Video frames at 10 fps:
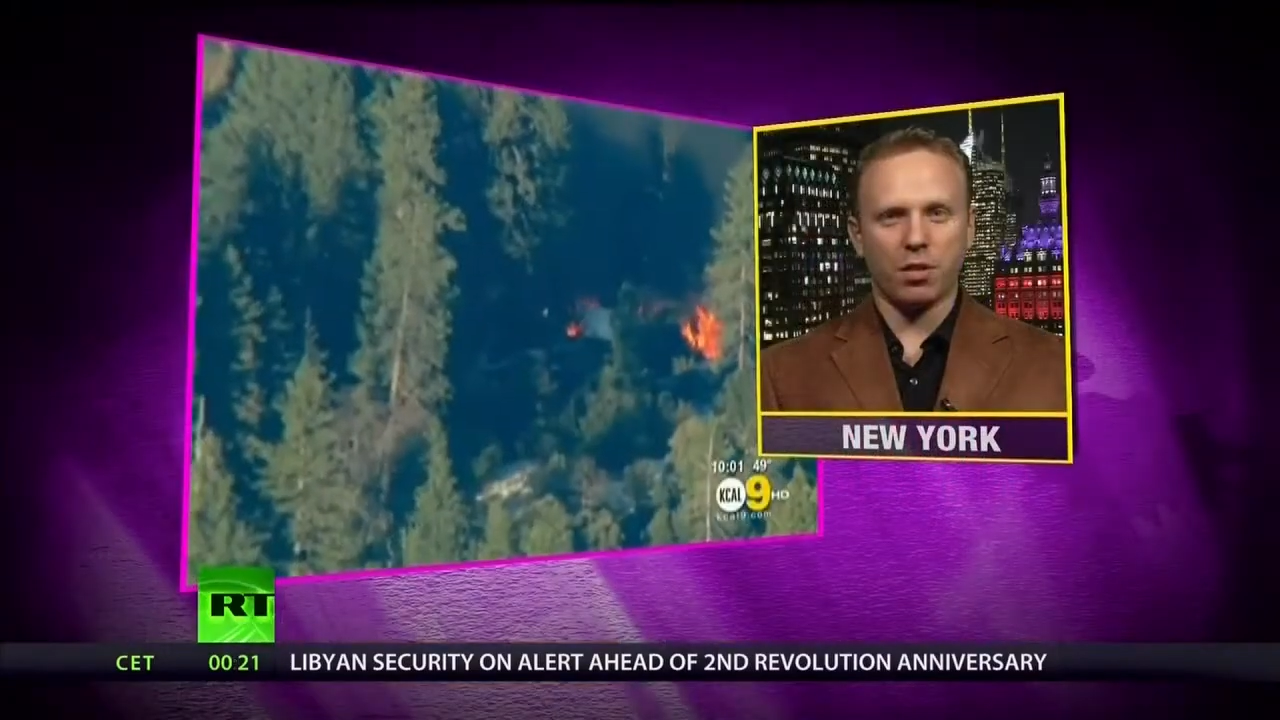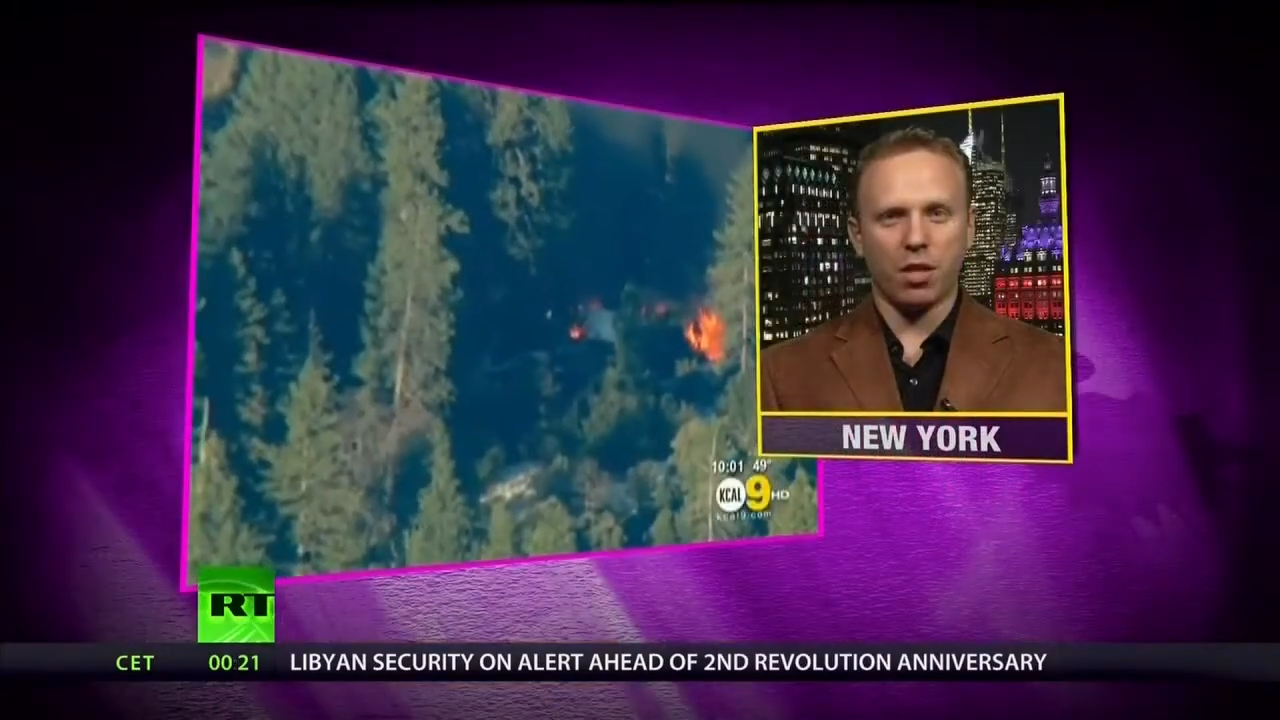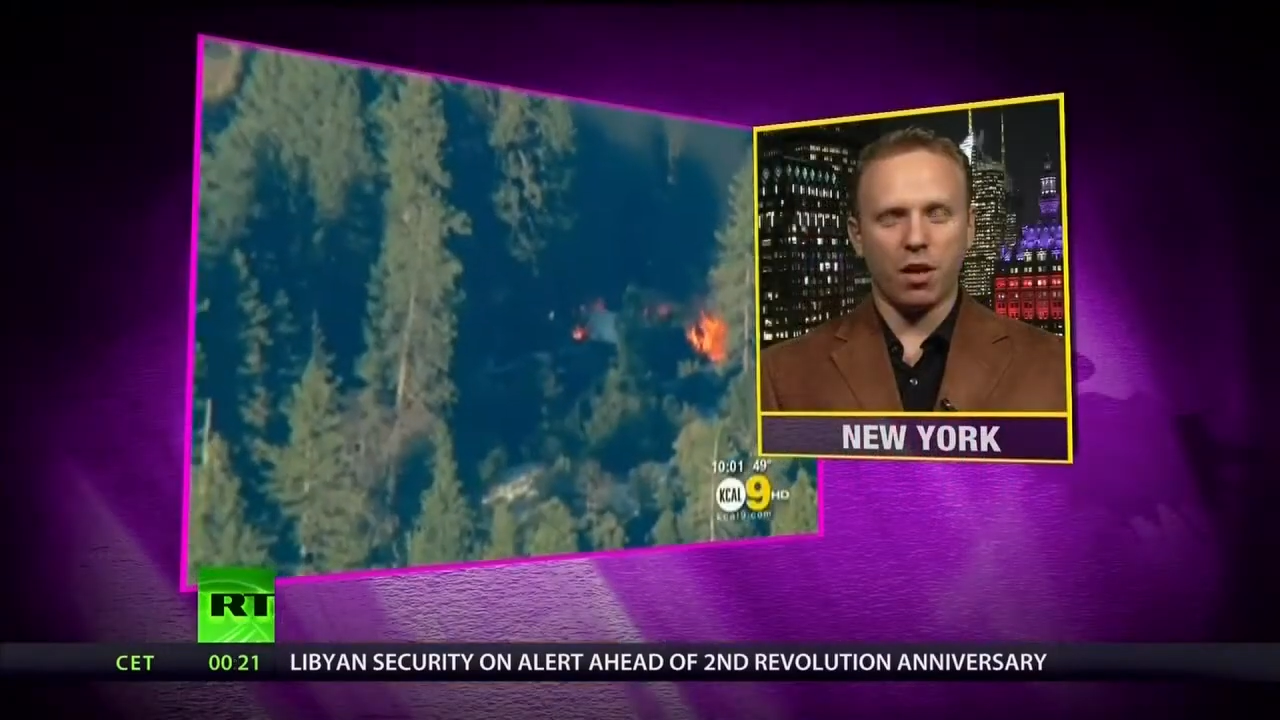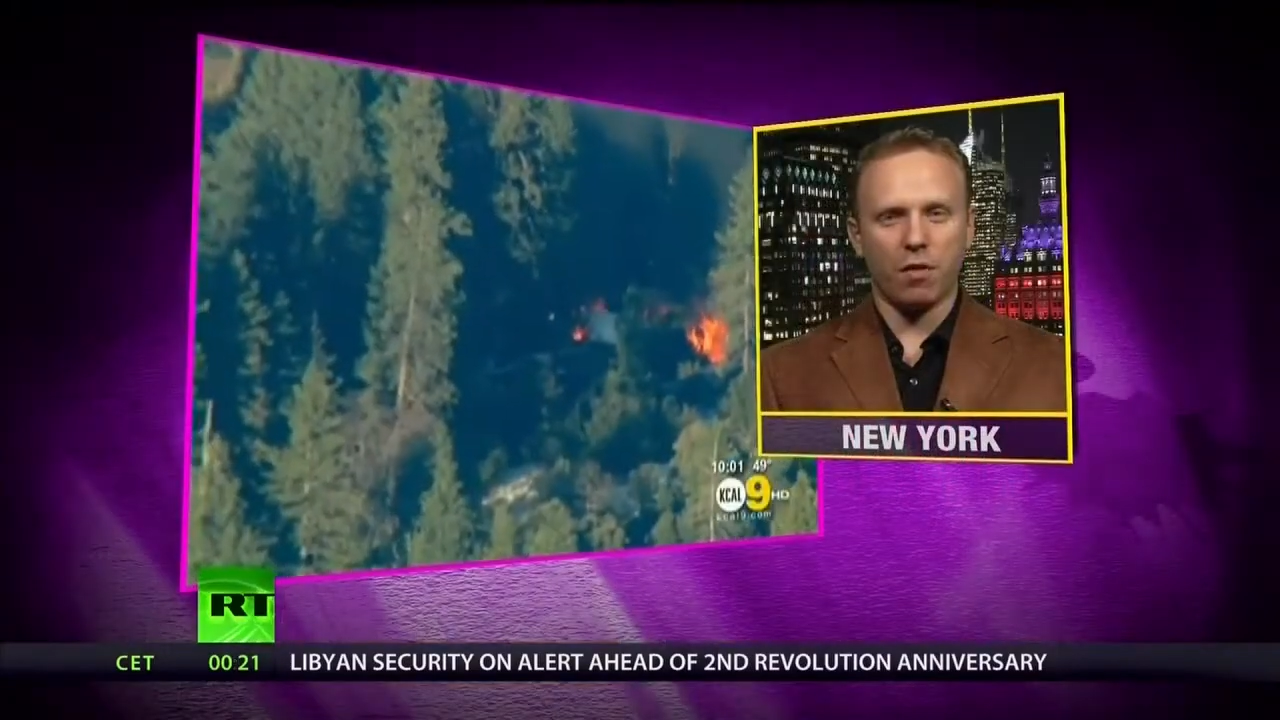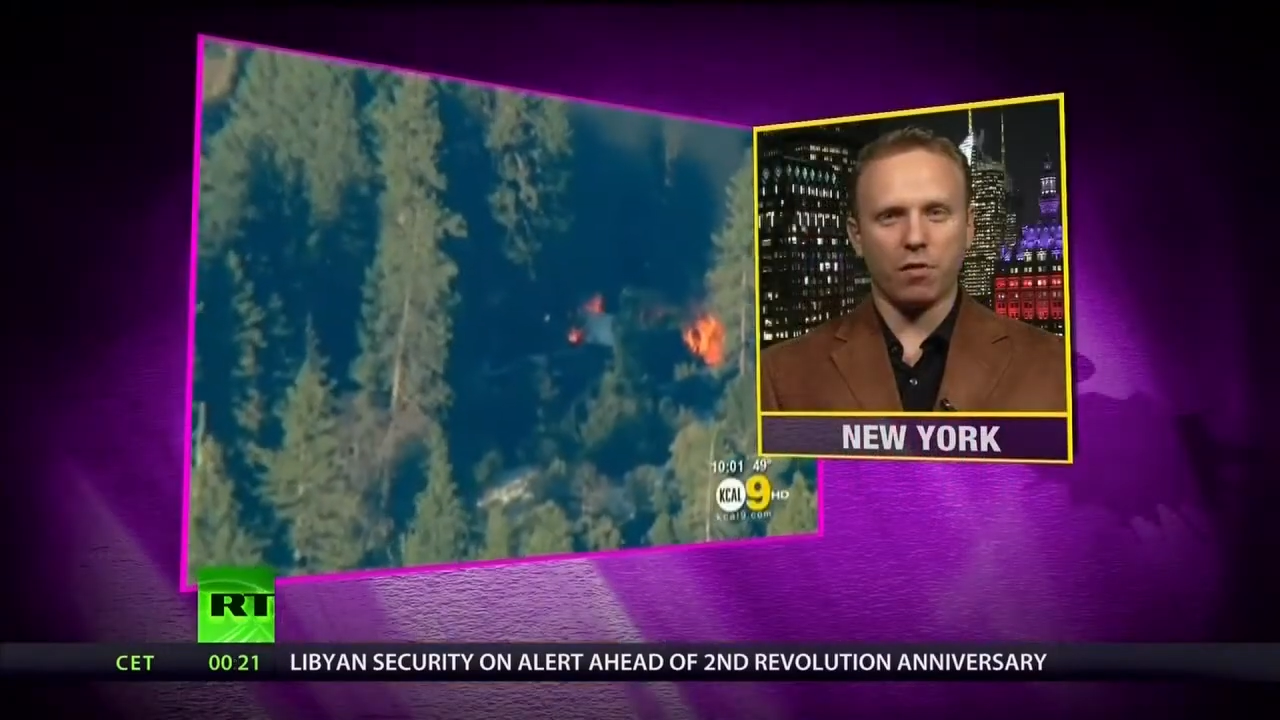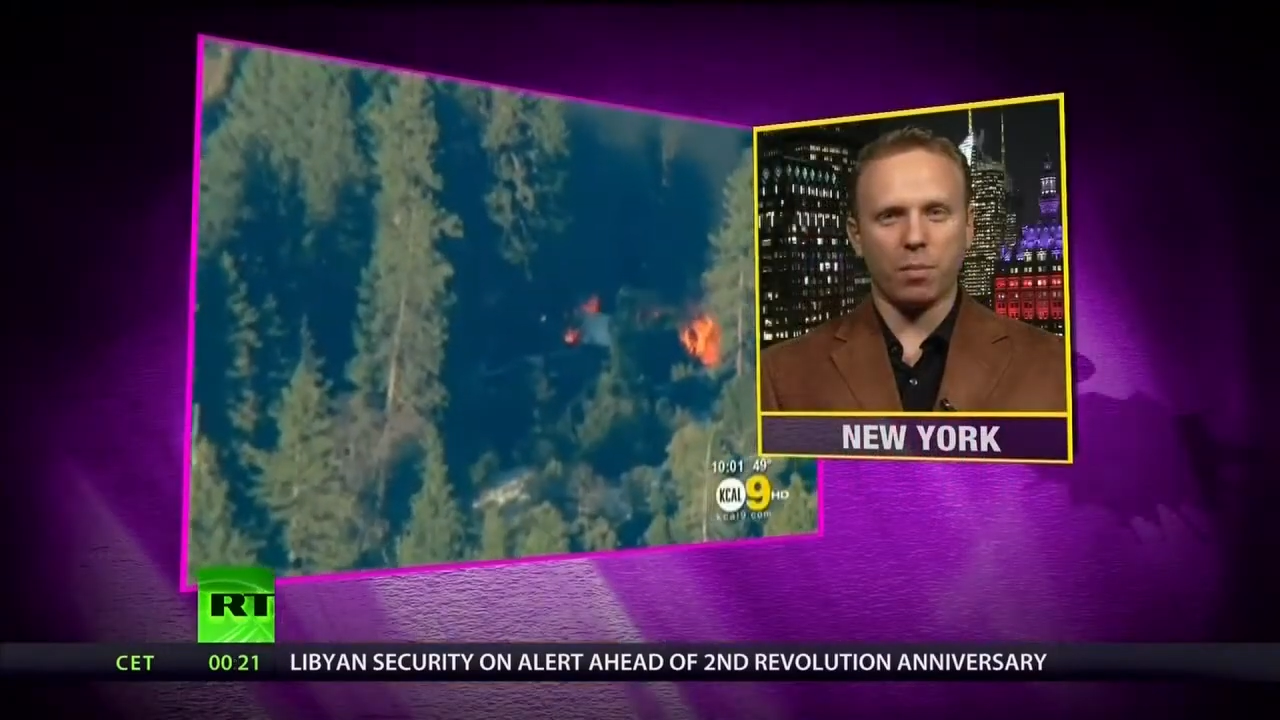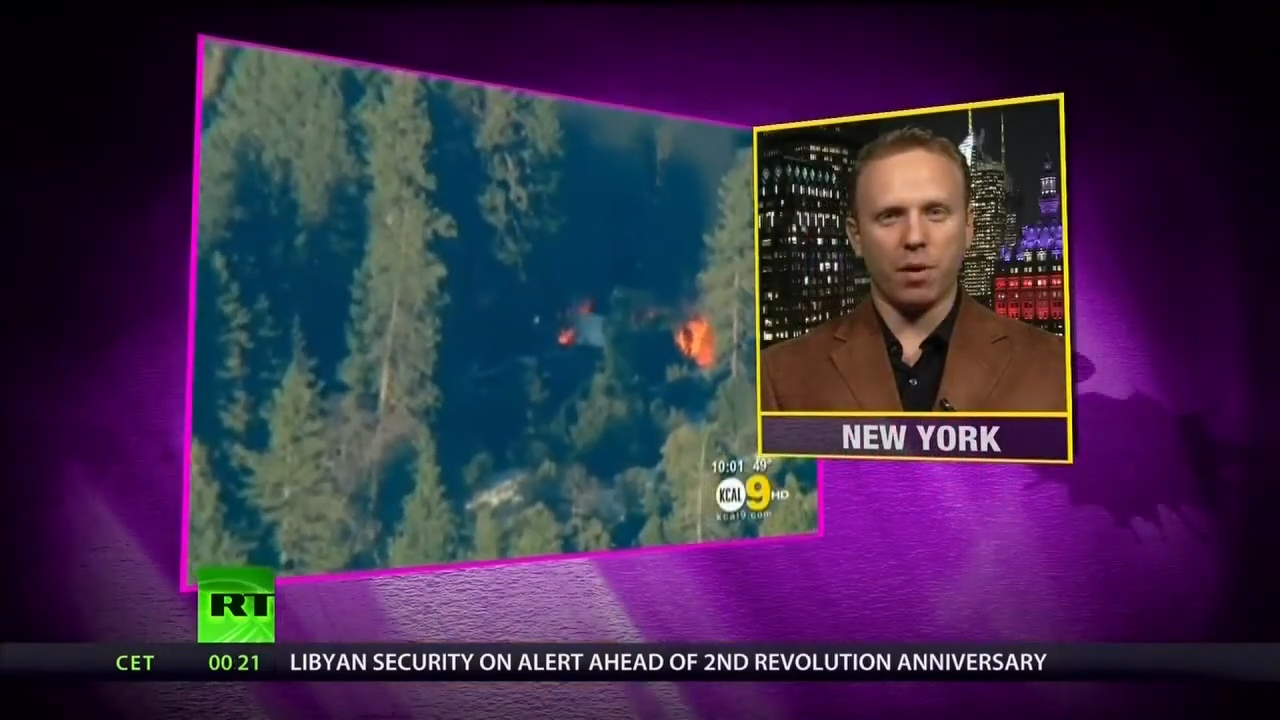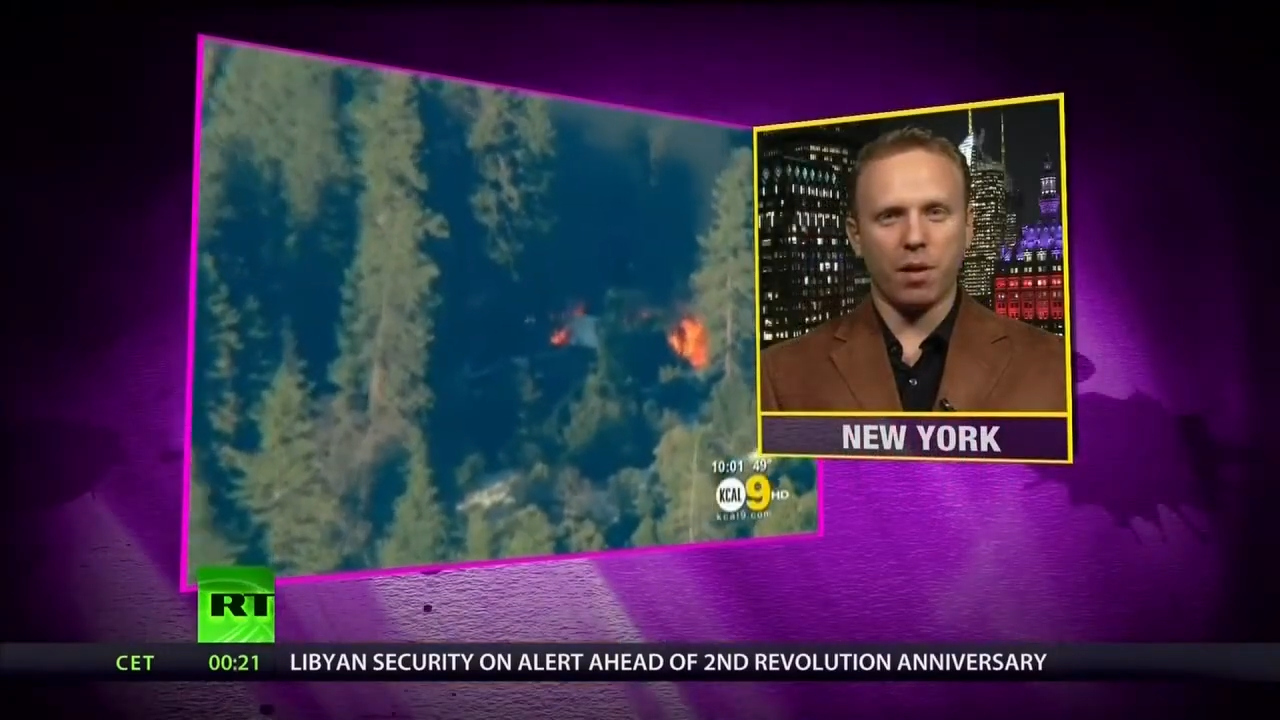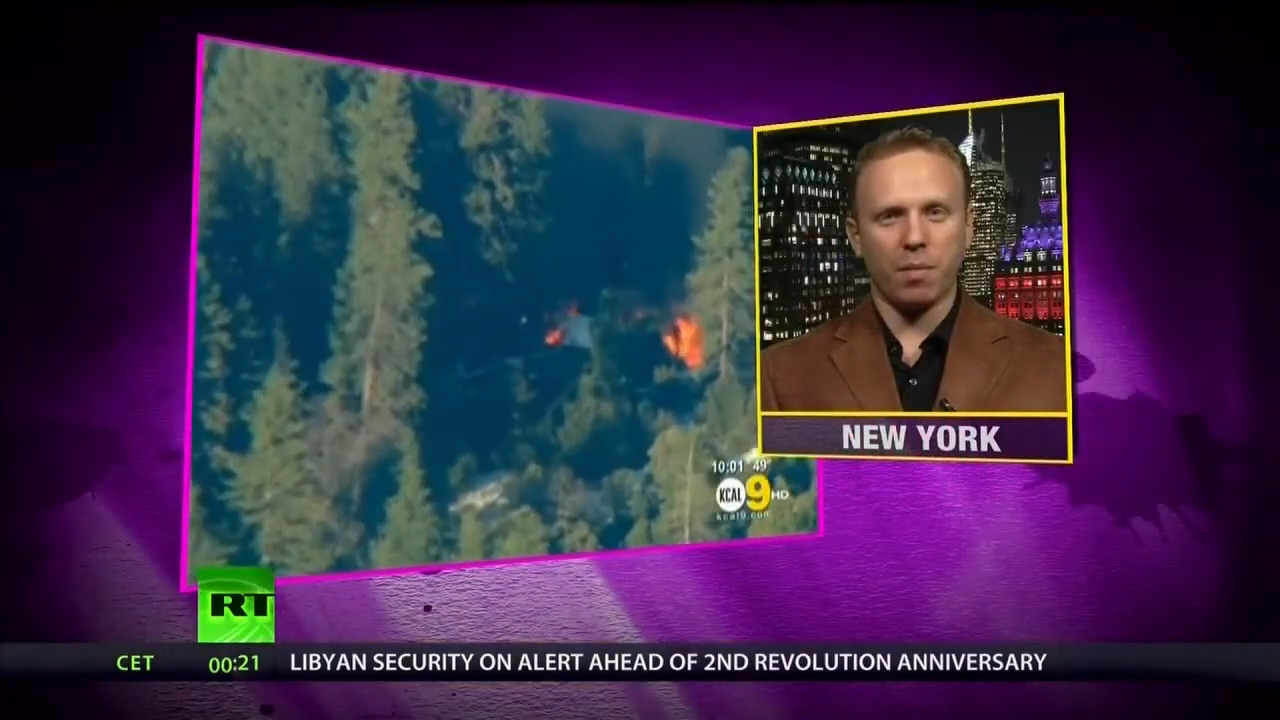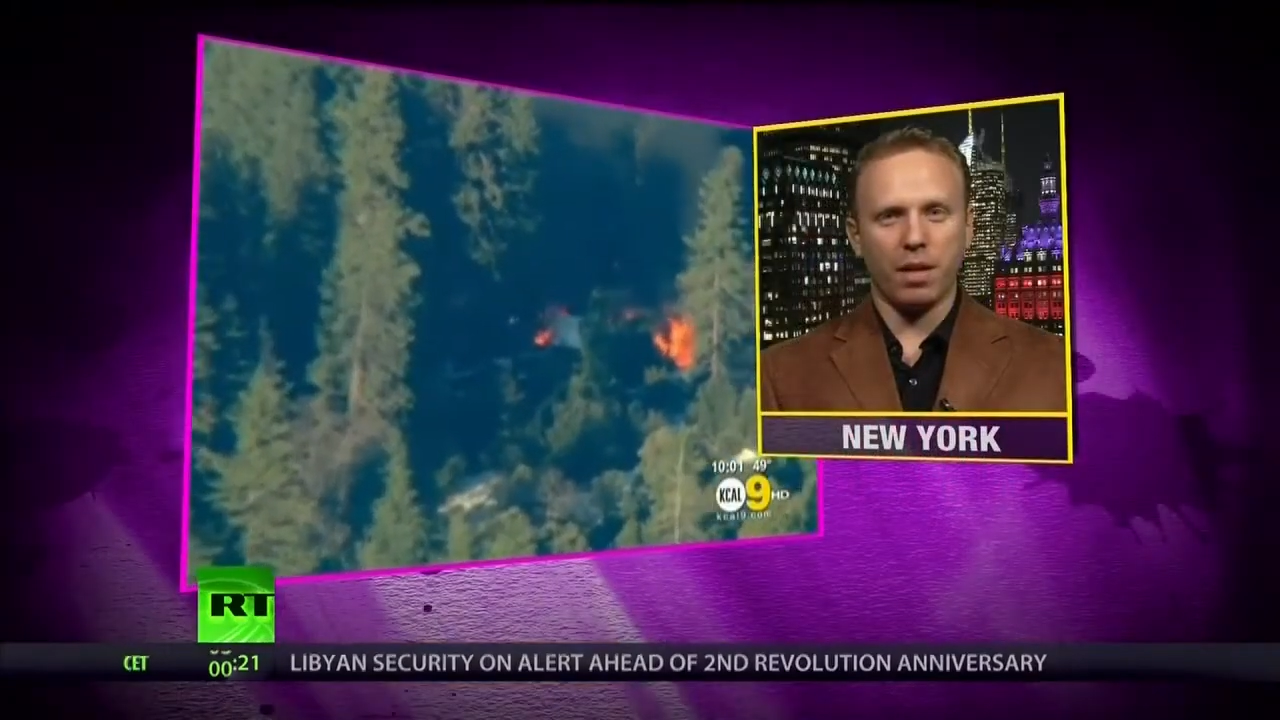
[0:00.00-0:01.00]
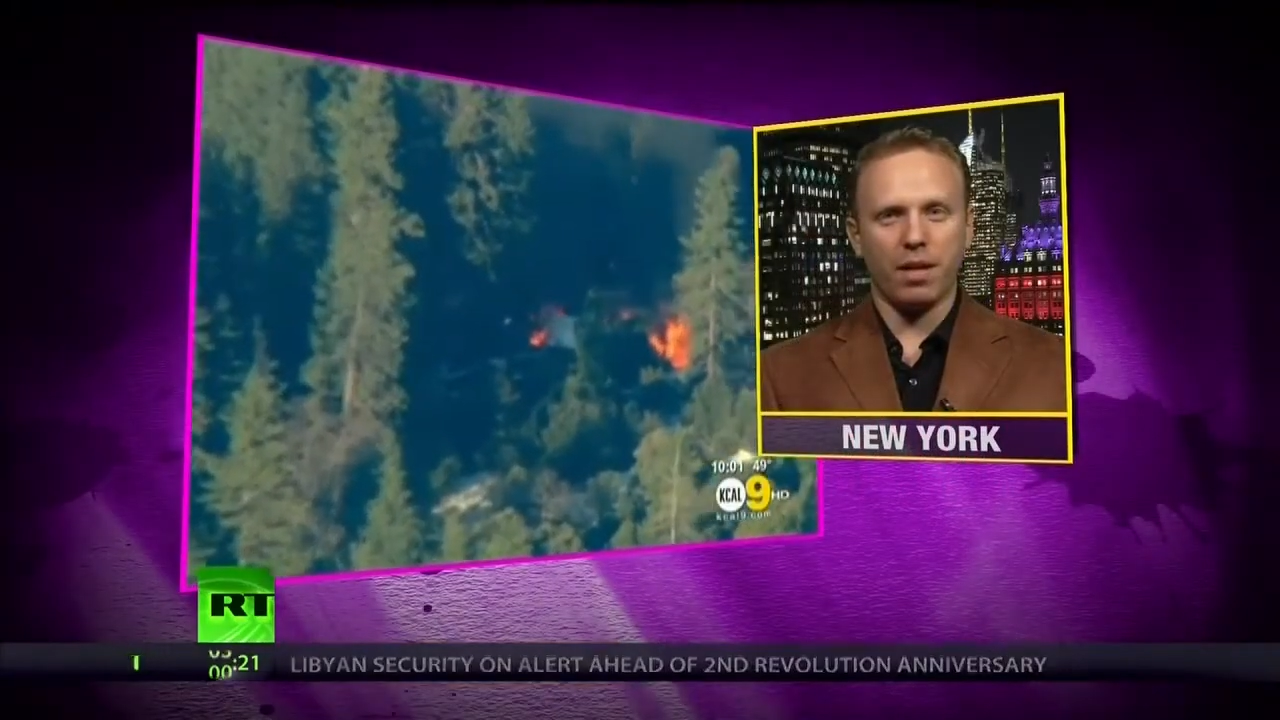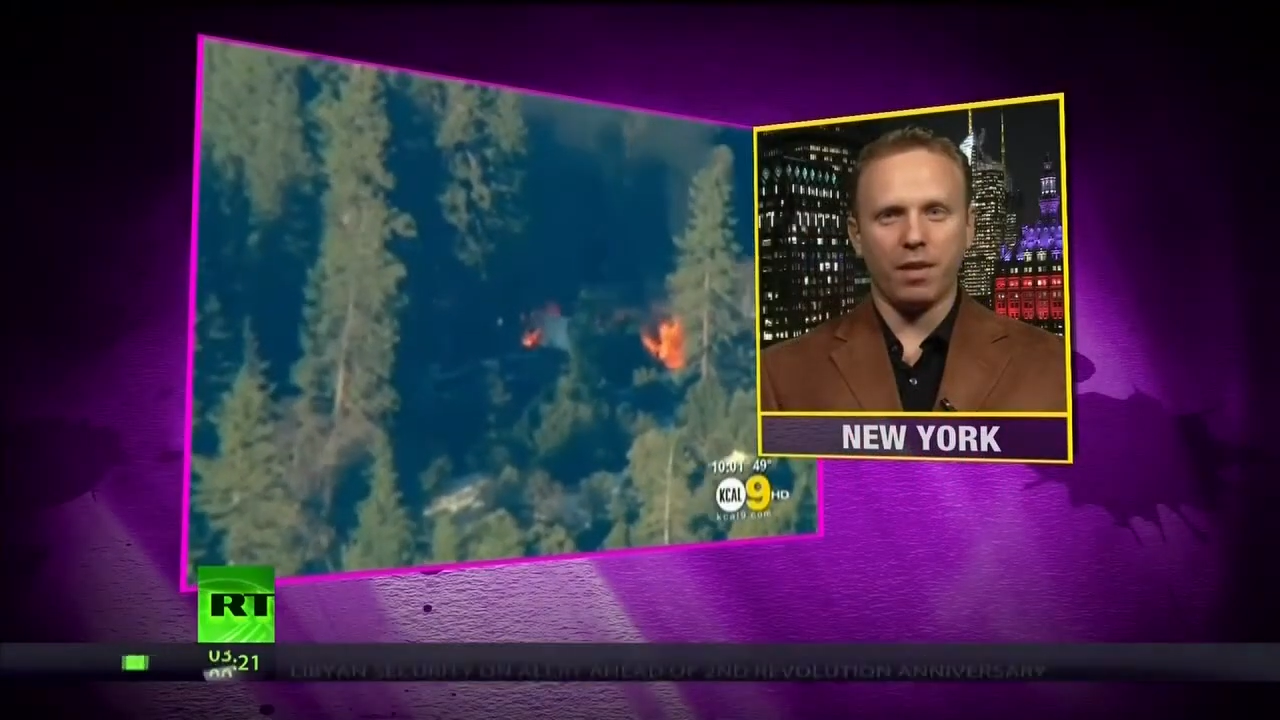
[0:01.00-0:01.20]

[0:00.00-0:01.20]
Sheriff's Department.